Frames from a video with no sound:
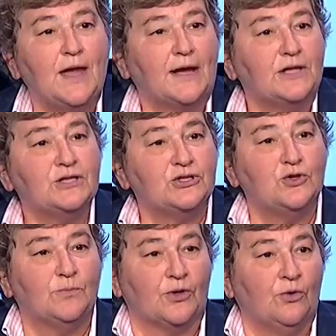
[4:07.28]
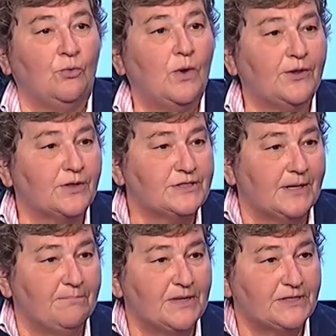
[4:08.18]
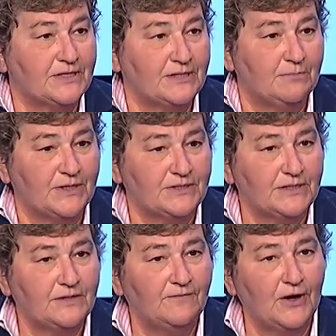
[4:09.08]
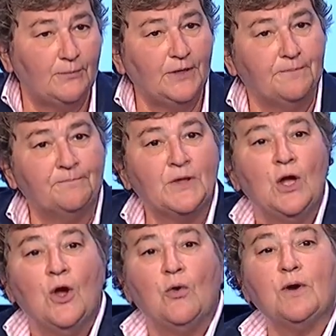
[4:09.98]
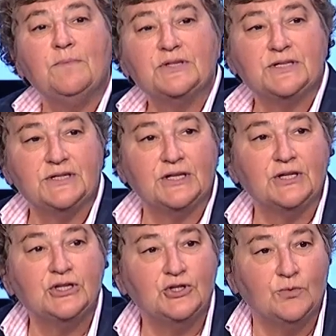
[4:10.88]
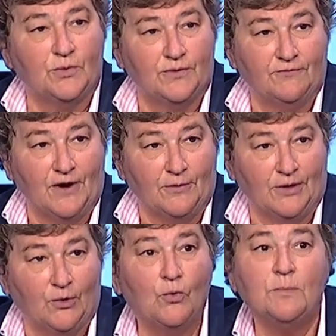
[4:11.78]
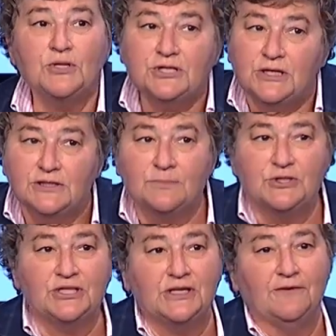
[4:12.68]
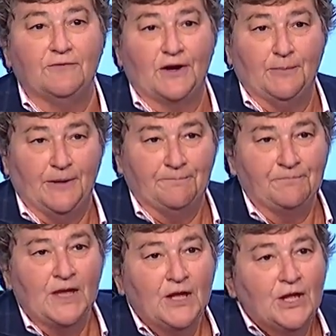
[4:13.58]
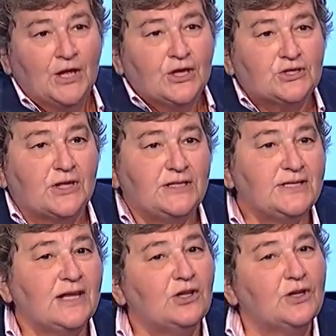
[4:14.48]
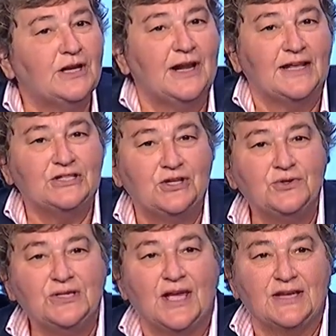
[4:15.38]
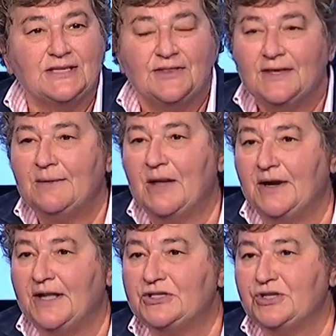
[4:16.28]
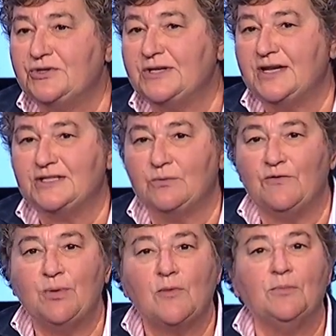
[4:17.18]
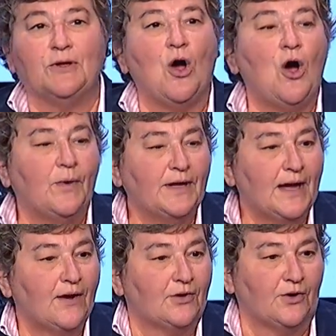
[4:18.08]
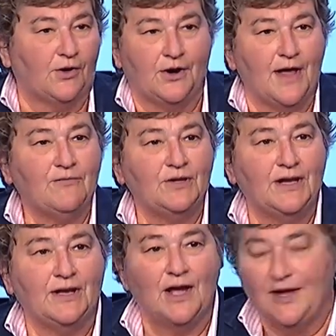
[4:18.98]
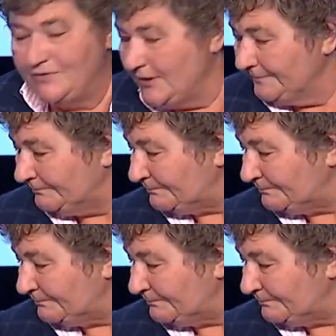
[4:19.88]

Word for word: that consumer, whether it's in a business-to-business environment or a business-to-consumer environment or machine-to-machine environment. So let's take a look at an edge use case and think about an edge use case that we've probably all encountered on our everyday lives.